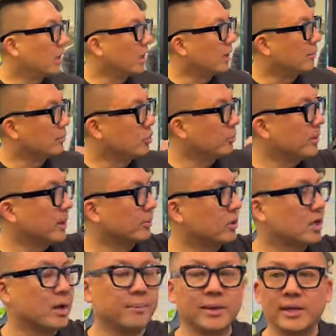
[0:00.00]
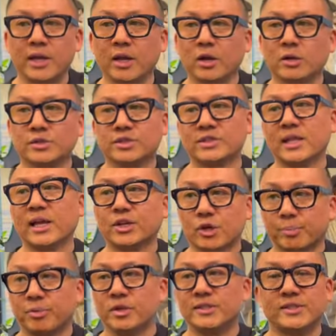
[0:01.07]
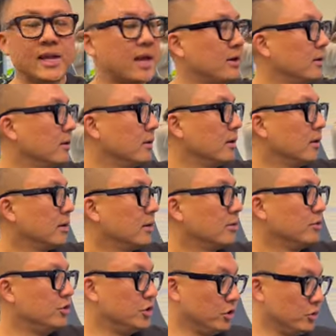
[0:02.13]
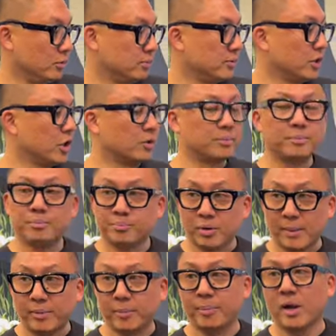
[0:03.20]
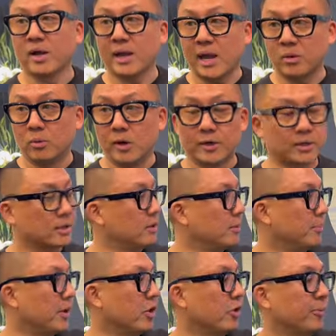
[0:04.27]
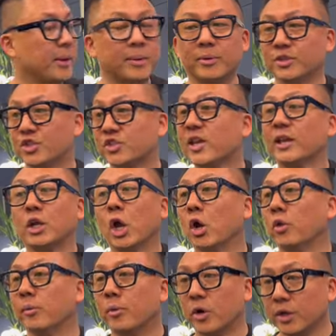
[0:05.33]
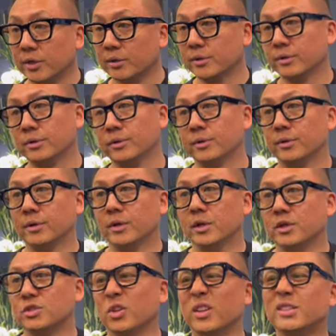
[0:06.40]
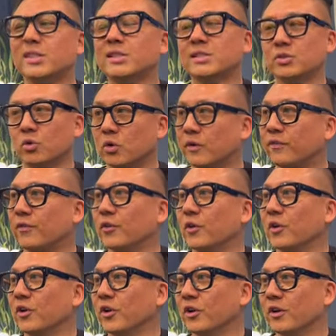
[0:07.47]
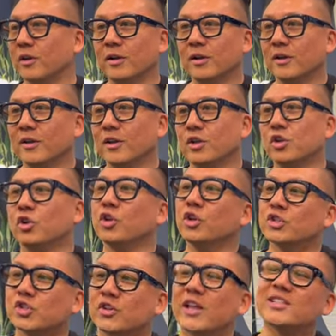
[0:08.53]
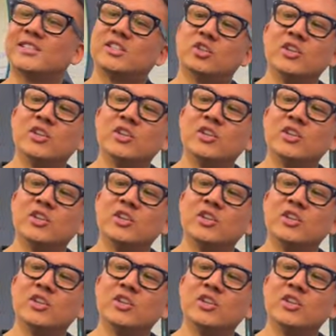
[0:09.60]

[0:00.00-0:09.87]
Um, you'll be able to come in here, select your preset, do you know, prep your puck, add water, but you'll be able to just hit go in the morning. So this is sort of for your your user that still